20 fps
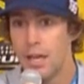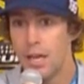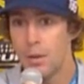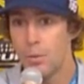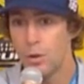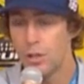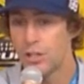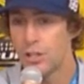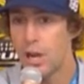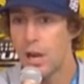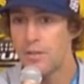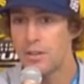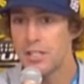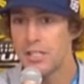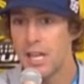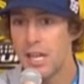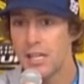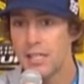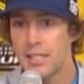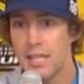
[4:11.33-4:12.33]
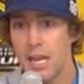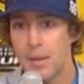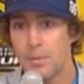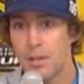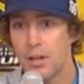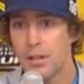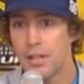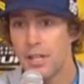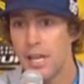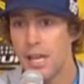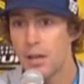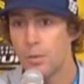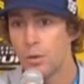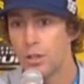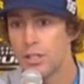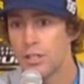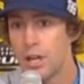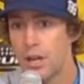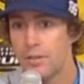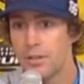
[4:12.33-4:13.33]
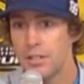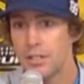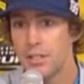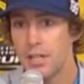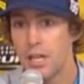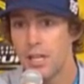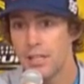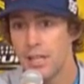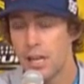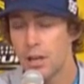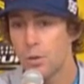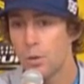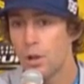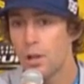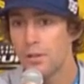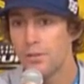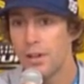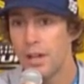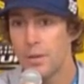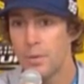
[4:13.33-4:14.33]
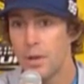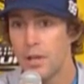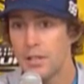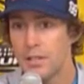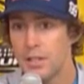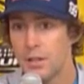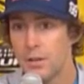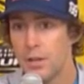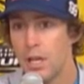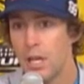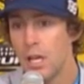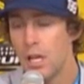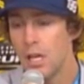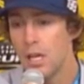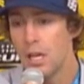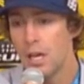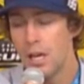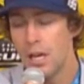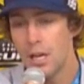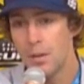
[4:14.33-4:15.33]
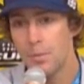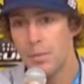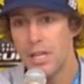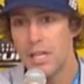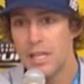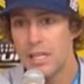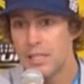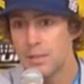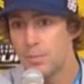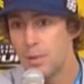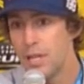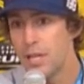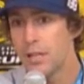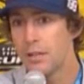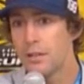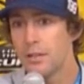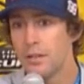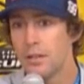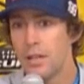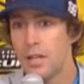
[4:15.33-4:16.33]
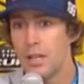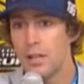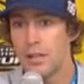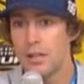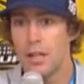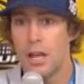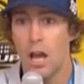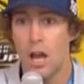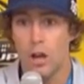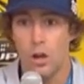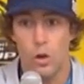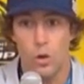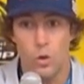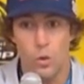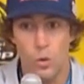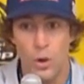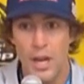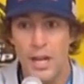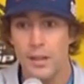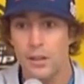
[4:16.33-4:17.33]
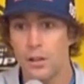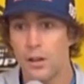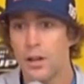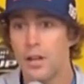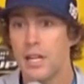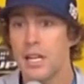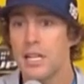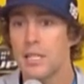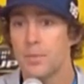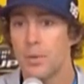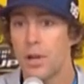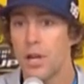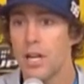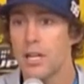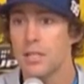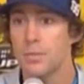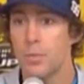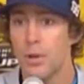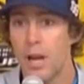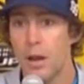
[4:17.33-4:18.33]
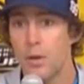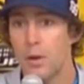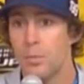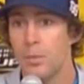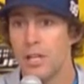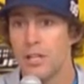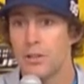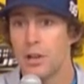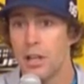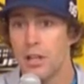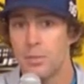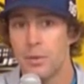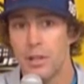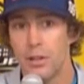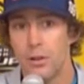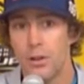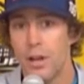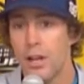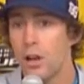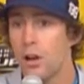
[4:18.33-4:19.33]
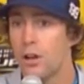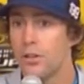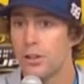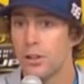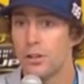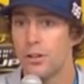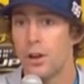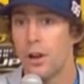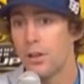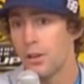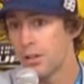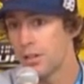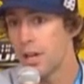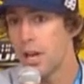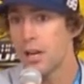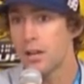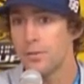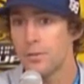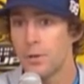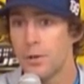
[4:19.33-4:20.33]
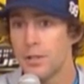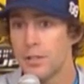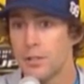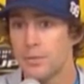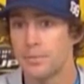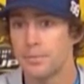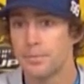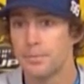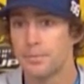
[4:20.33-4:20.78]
which drivers tend to stay up there at the end, which drivers tend to qualify well. So it's been a great learning experience, but I would have much rather been learning on the track, of course.